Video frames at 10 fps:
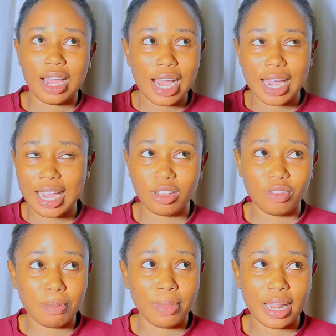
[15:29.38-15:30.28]
I kind of
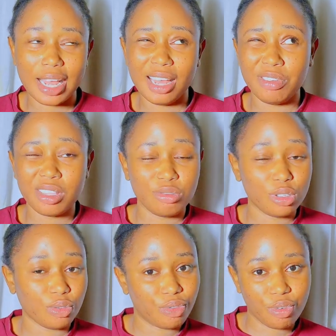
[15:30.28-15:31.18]
apply every 3
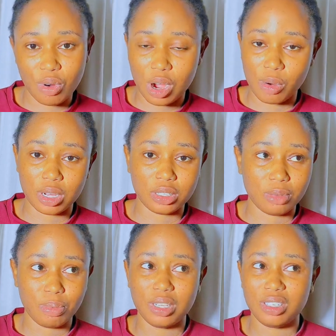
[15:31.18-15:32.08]
to 4 hours
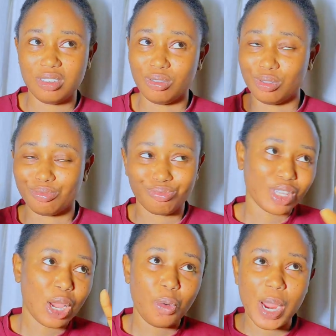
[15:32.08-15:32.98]
depending on
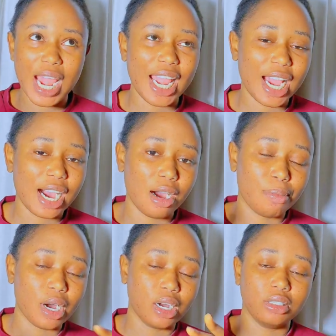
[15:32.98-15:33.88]
where I
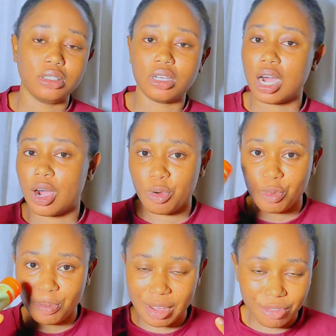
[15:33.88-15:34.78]
am and how
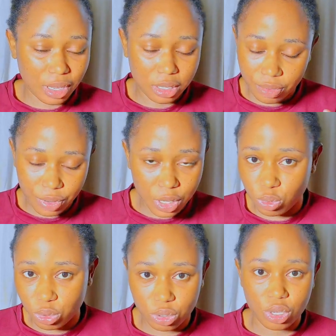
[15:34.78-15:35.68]
my face
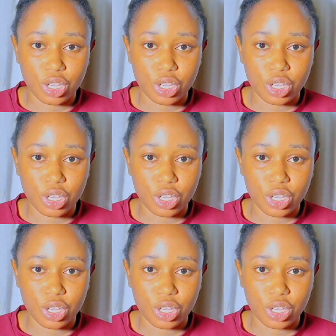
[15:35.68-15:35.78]
feels.